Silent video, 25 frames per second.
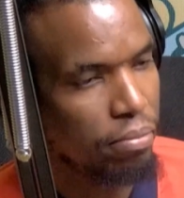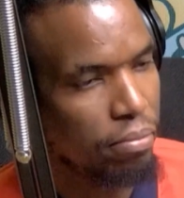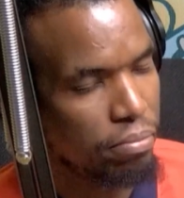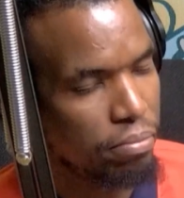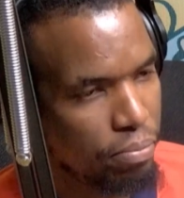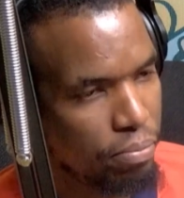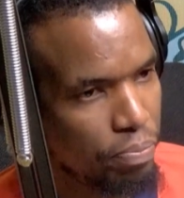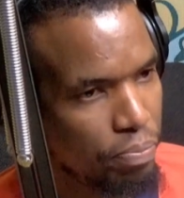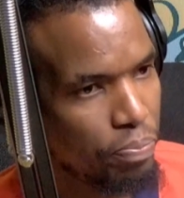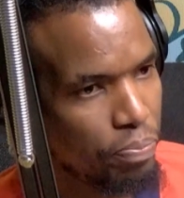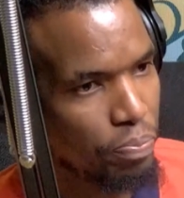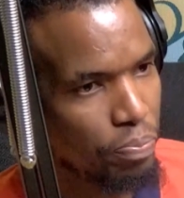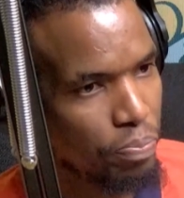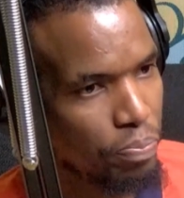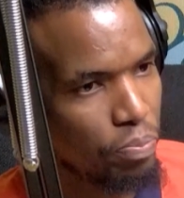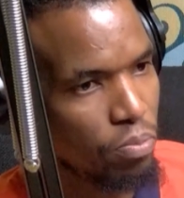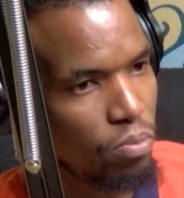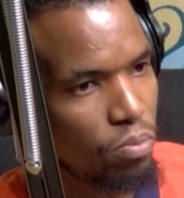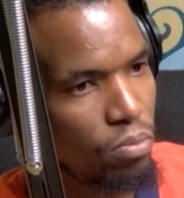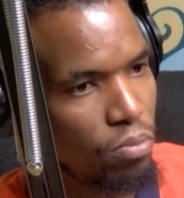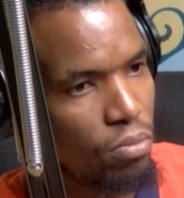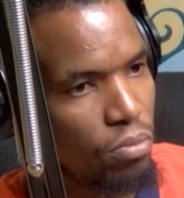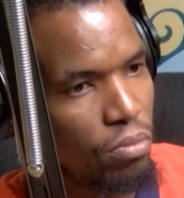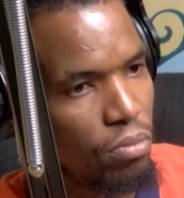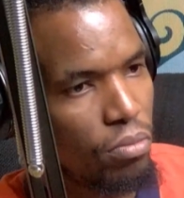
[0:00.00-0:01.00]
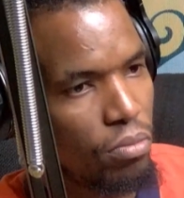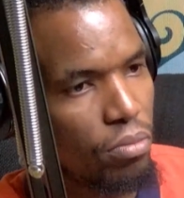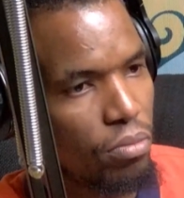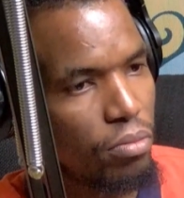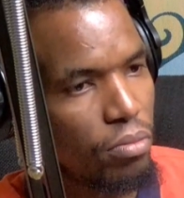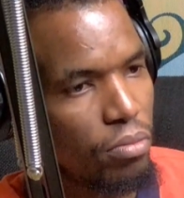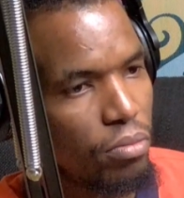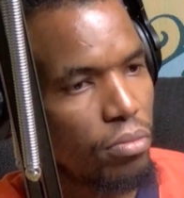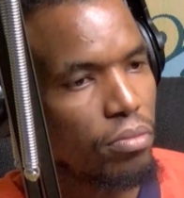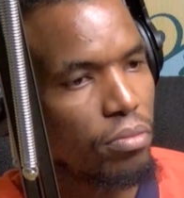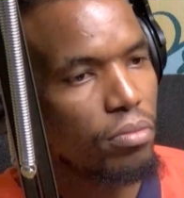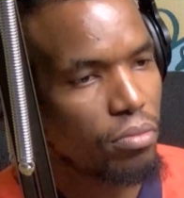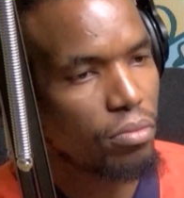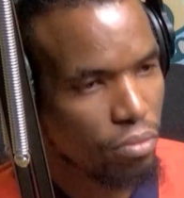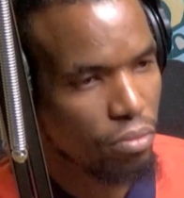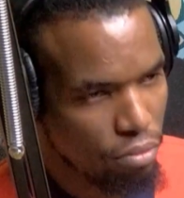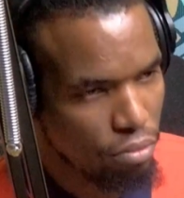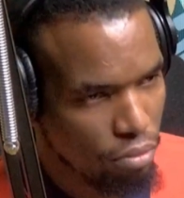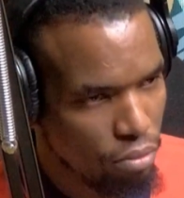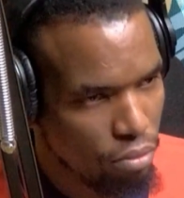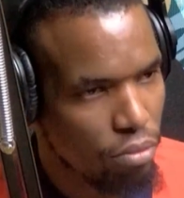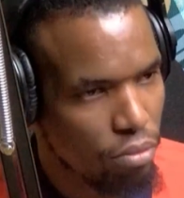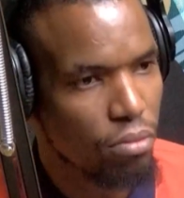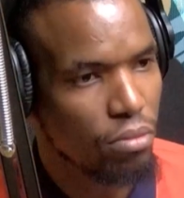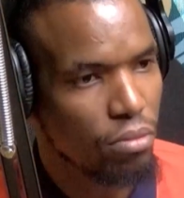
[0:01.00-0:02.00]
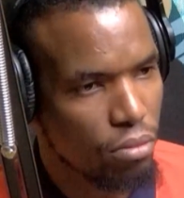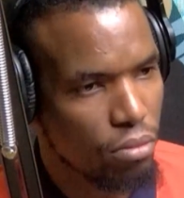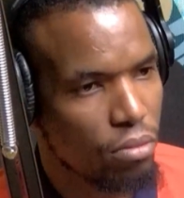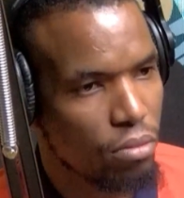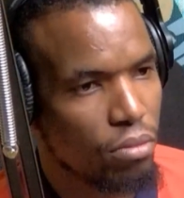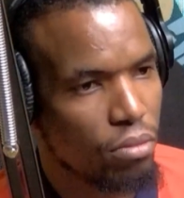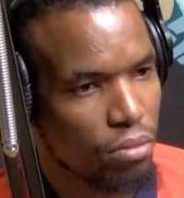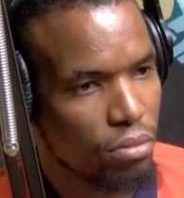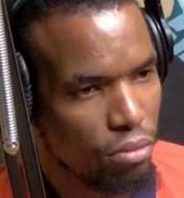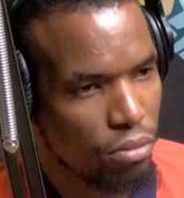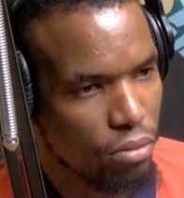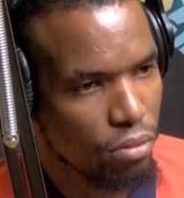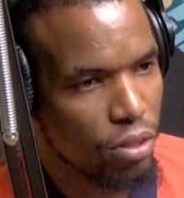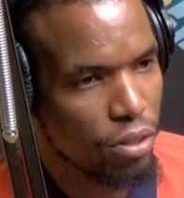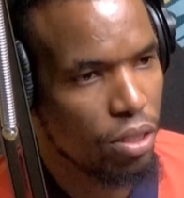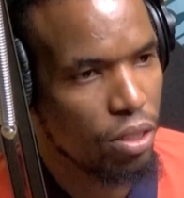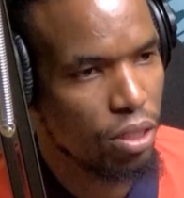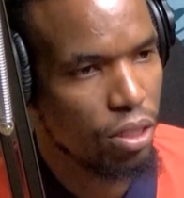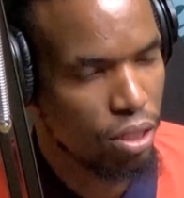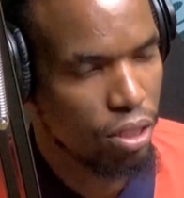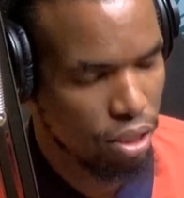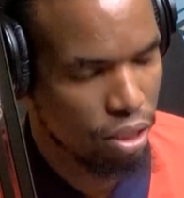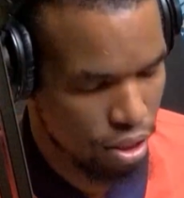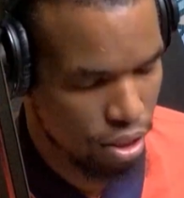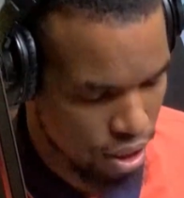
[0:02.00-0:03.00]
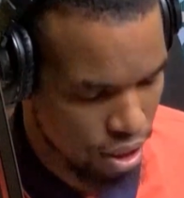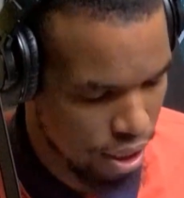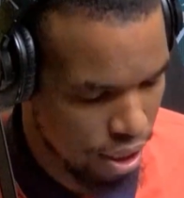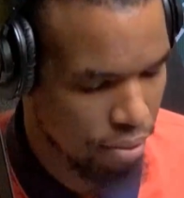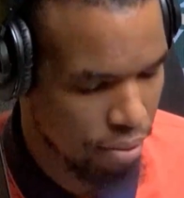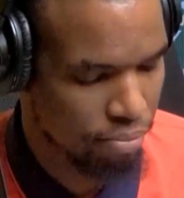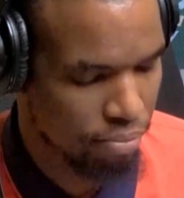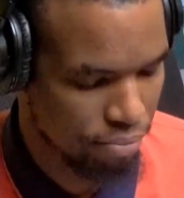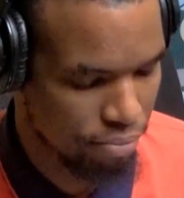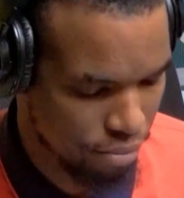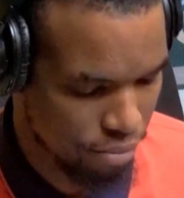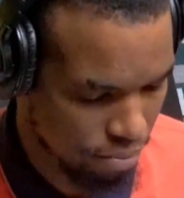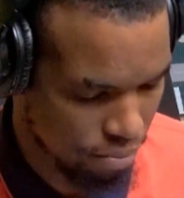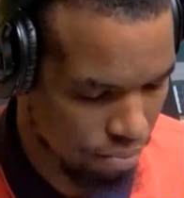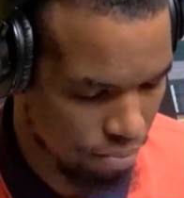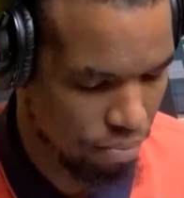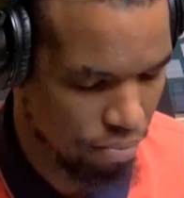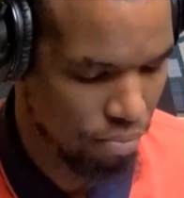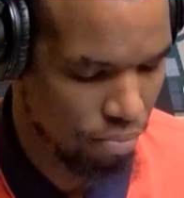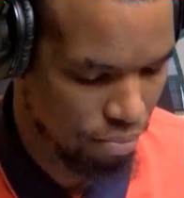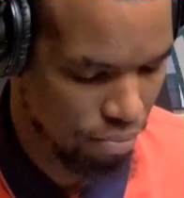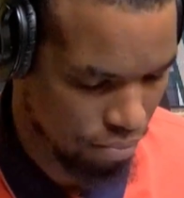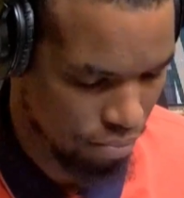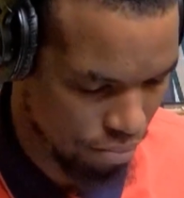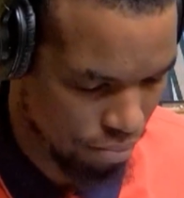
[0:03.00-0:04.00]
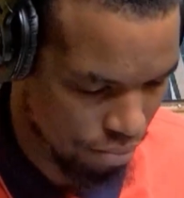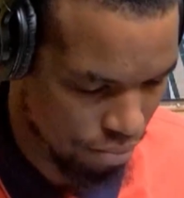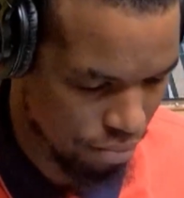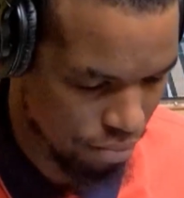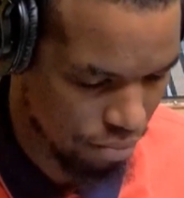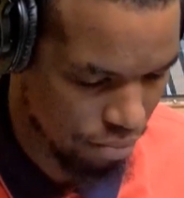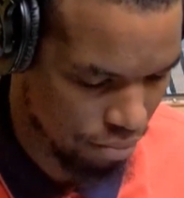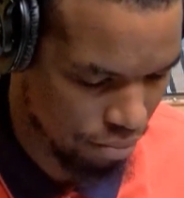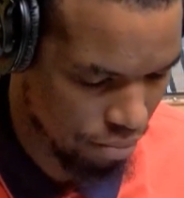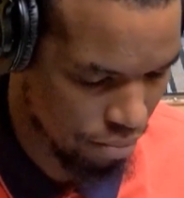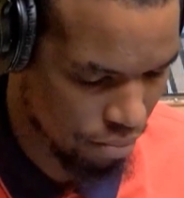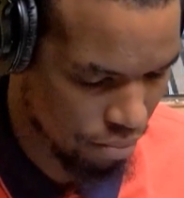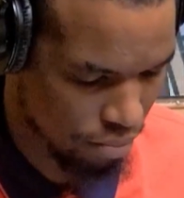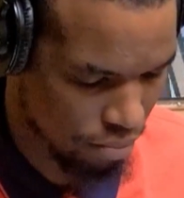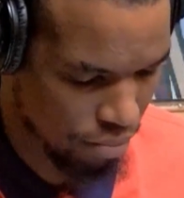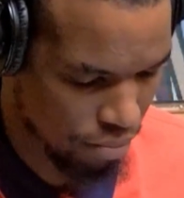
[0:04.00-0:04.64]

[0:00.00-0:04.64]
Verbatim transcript: pretty interesting pretty mm-hmm. interesting also transport has got to be yeah. involved in that as well